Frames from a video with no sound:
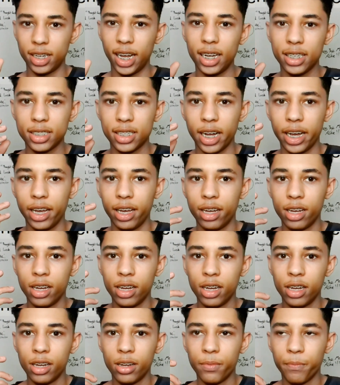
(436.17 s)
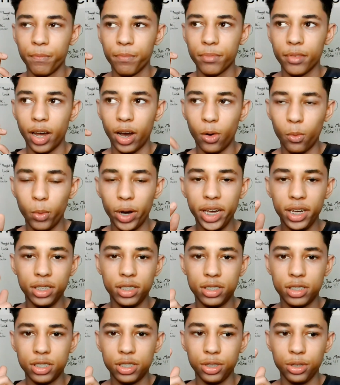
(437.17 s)
That's like a
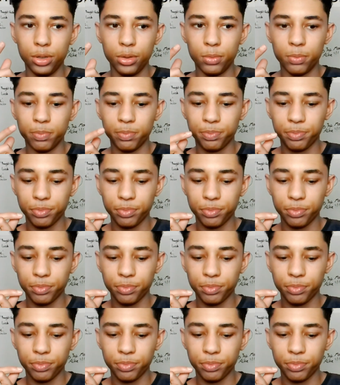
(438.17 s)
way to